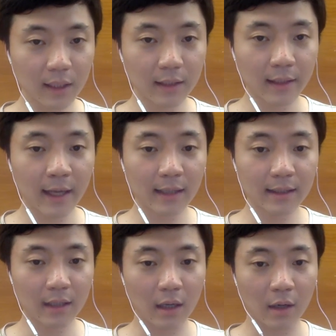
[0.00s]

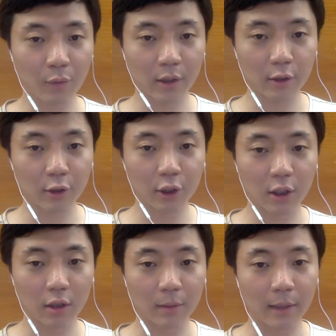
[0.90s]
Next, we're going to
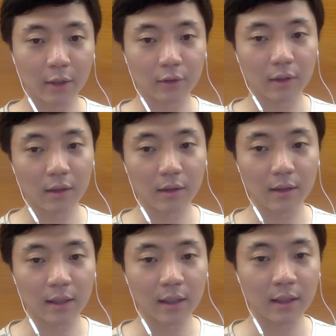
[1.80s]
talk about
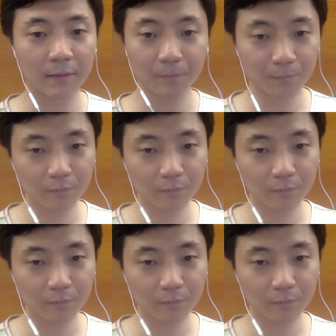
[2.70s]
the